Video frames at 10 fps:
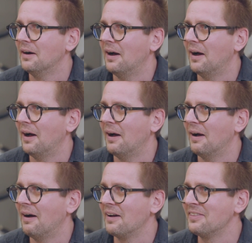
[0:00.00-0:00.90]

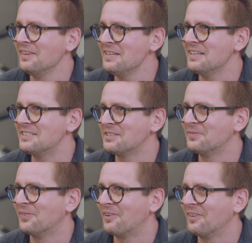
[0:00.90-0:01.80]
I think it's
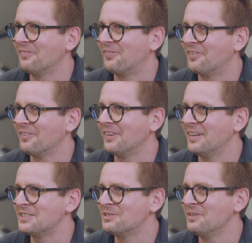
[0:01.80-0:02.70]
for
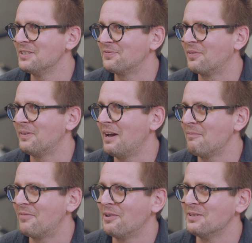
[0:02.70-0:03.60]
the students, for the
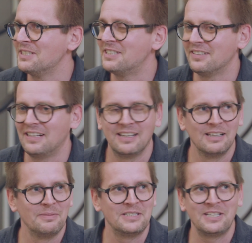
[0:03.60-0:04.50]
abroad, it's a
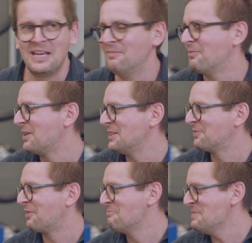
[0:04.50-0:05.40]
little bit same what
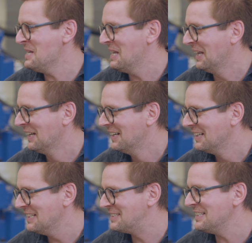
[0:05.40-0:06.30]
it's for me.
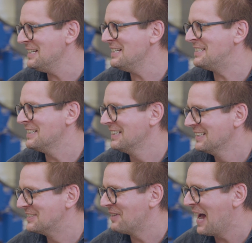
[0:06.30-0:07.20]
It's easy
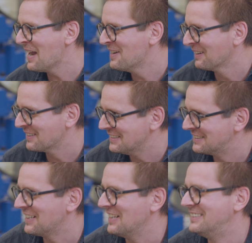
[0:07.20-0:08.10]
to handle
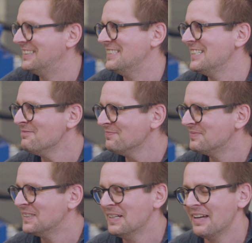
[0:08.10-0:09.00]
this size city.
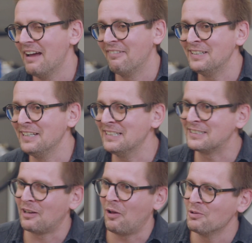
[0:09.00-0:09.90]
Everything
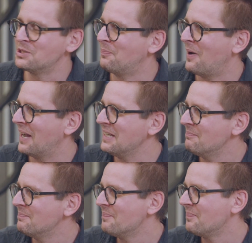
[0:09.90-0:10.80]
is close by,
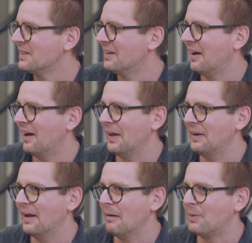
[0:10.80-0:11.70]

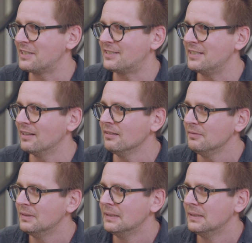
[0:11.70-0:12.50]
but still,